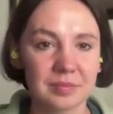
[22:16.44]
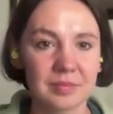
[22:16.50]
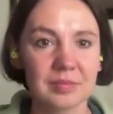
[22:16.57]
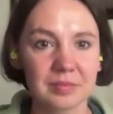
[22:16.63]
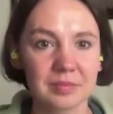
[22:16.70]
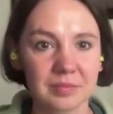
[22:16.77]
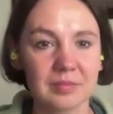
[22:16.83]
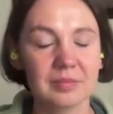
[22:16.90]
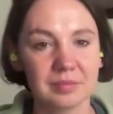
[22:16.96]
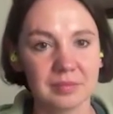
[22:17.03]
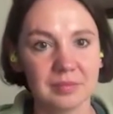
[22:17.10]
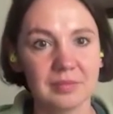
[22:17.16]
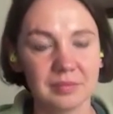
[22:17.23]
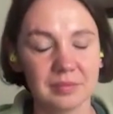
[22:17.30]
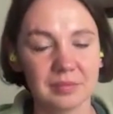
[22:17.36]

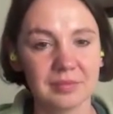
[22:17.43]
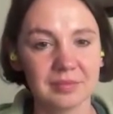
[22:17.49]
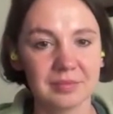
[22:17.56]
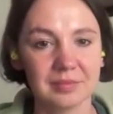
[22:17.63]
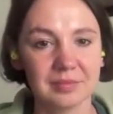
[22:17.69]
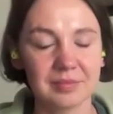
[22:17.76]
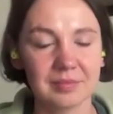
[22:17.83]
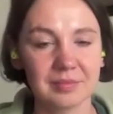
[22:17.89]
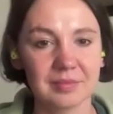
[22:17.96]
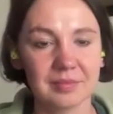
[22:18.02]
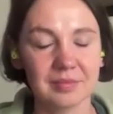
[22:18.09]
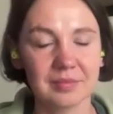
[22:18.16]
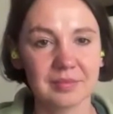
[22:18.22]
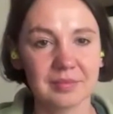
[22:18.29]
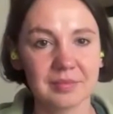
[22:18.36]

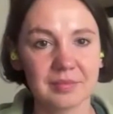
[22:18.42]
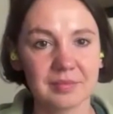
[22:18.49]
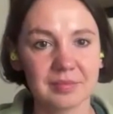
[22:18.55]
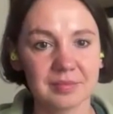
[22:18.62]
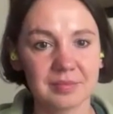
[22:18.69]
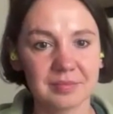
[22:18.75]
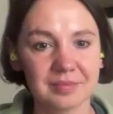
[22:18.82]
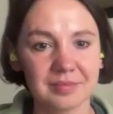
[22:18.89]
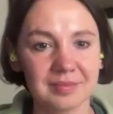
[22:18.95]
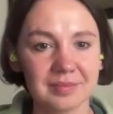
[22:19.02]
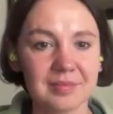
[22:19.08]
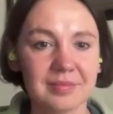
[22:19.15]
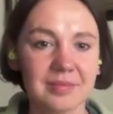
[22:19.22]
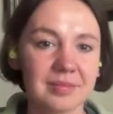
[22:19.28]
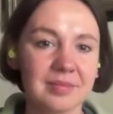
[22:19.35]

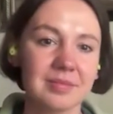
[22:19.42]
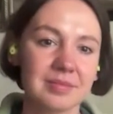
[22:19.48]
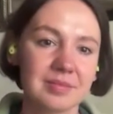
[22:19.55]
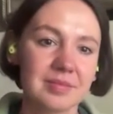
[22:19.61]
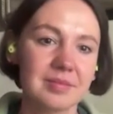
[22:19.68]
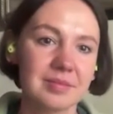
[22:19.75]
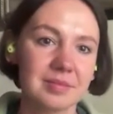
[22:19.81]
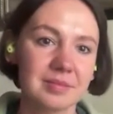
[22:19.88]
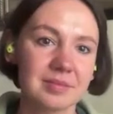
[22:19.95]
(silent)